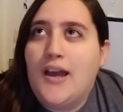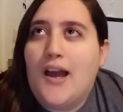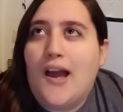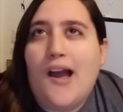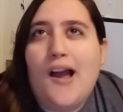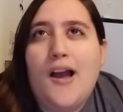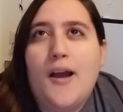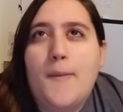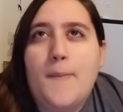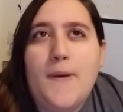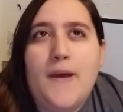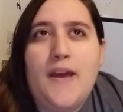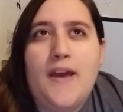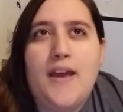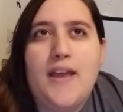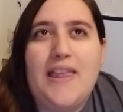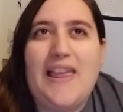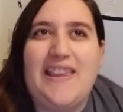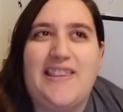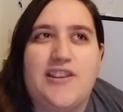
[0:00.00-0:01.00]

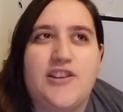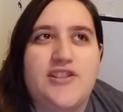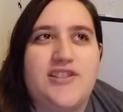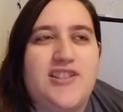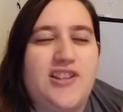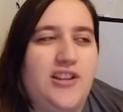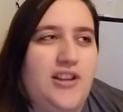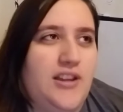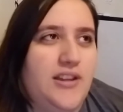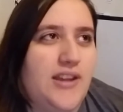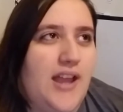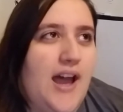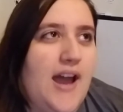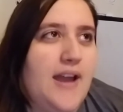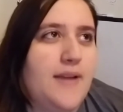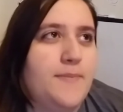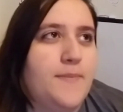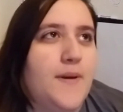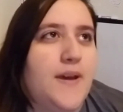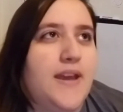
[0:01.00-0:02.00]
like there's still a
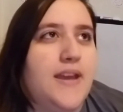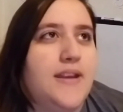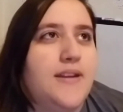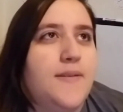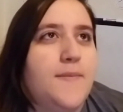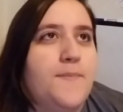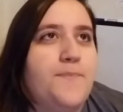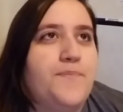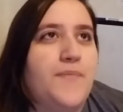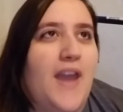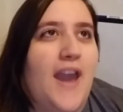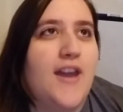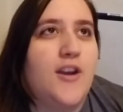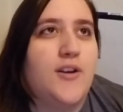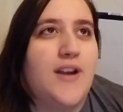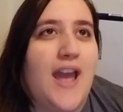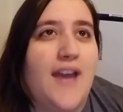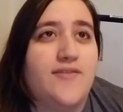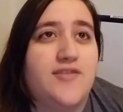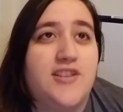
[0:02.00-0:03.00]
lot, but I
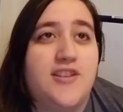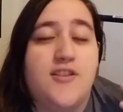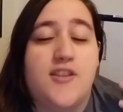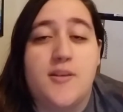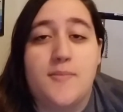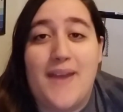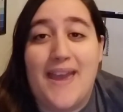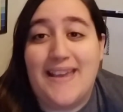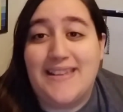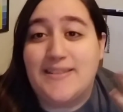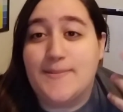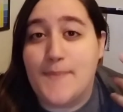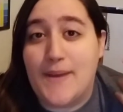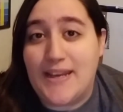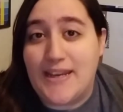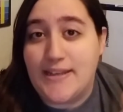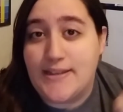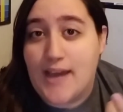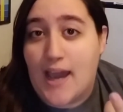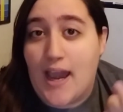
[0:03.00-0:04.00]
don't have to do them as
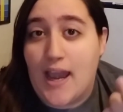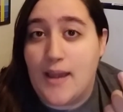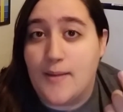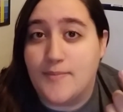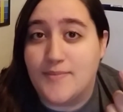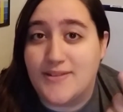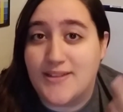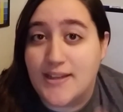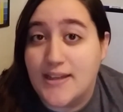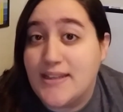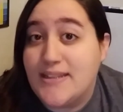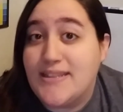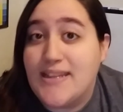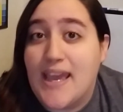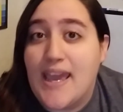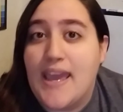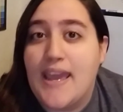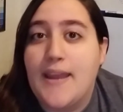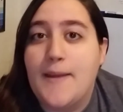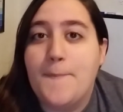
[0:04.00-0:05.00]
many times a
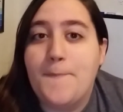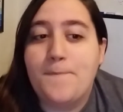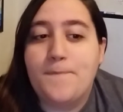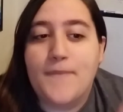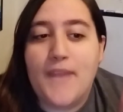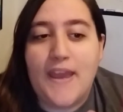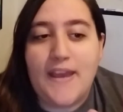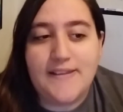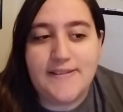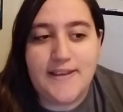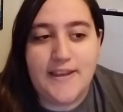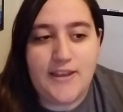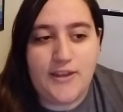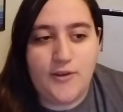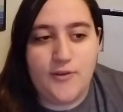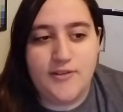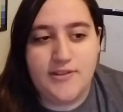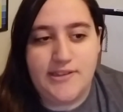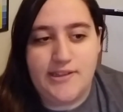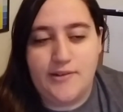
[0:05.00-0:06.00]
day as I
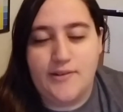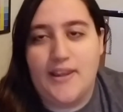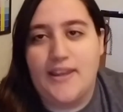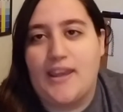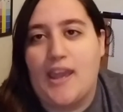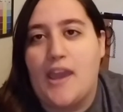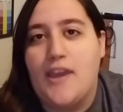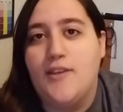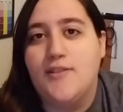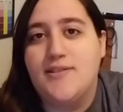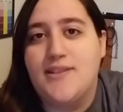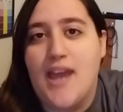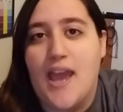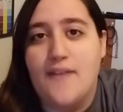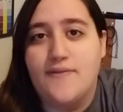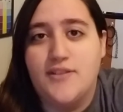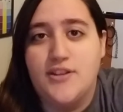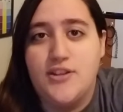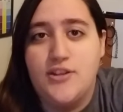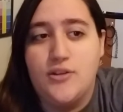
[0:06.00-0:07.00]
used to. Like I used to
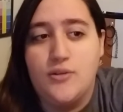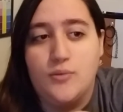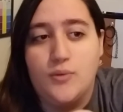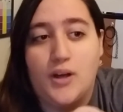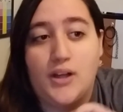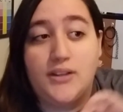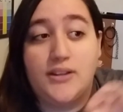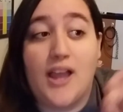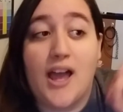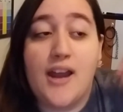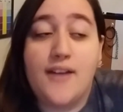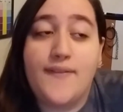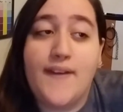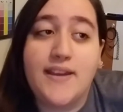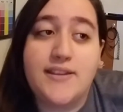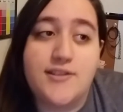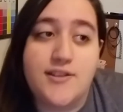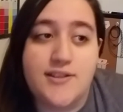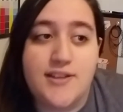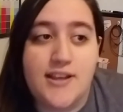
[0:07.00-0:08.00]
have to do a lot of
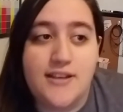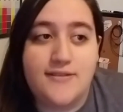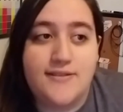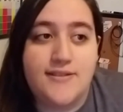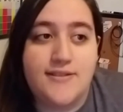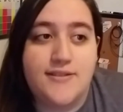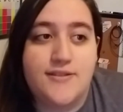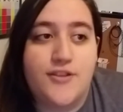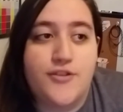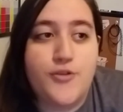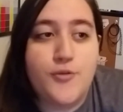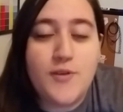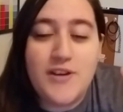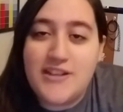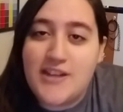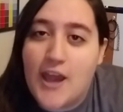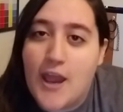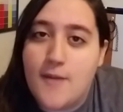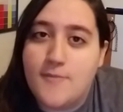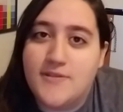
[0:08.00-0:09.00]
exercises
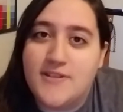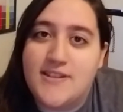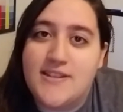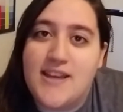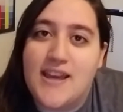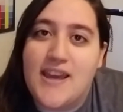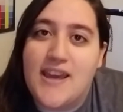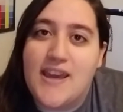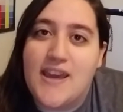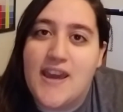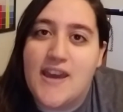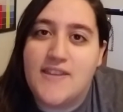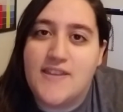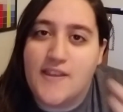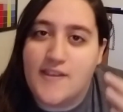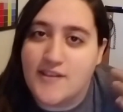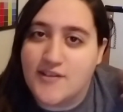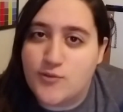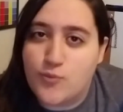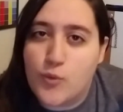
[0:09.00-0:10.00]
3 times a day, and
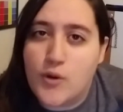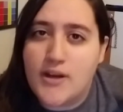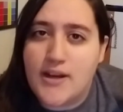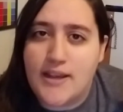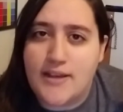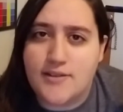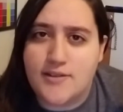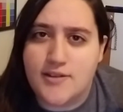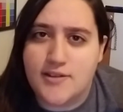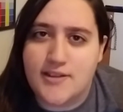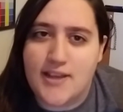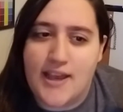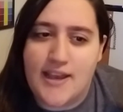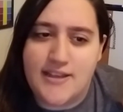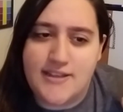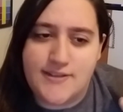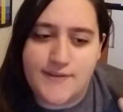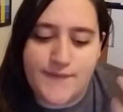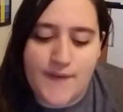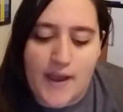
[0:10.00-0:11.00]
then this one
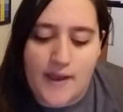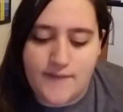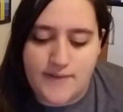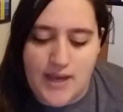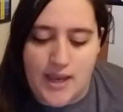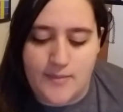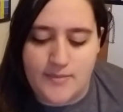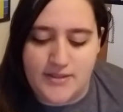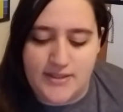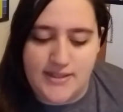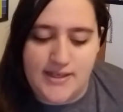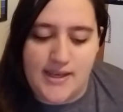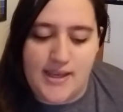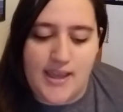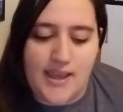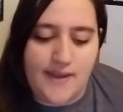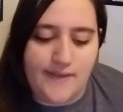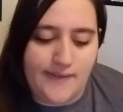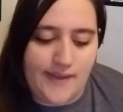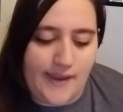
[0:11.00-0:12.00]
exercise 5 times a day.
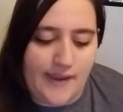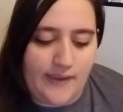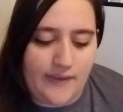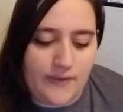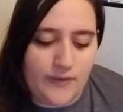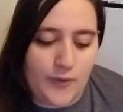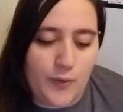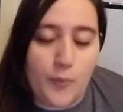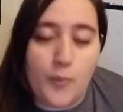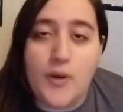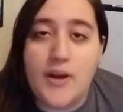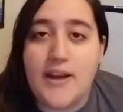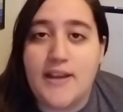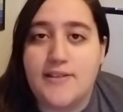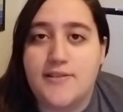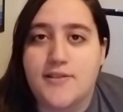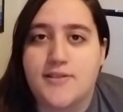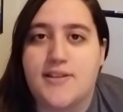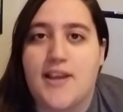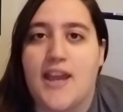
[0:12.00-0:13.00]
And like the one
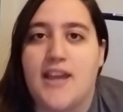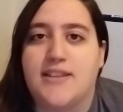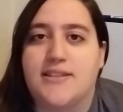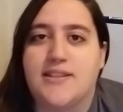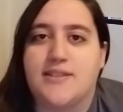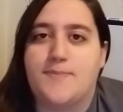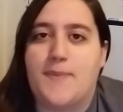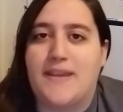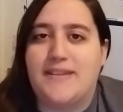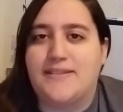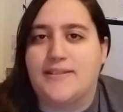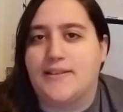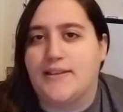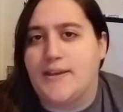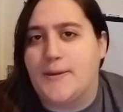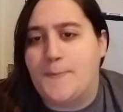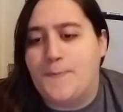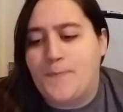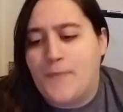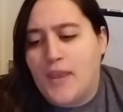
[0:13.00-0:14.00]
exercise is
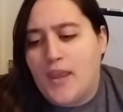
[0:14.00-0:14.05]
basically,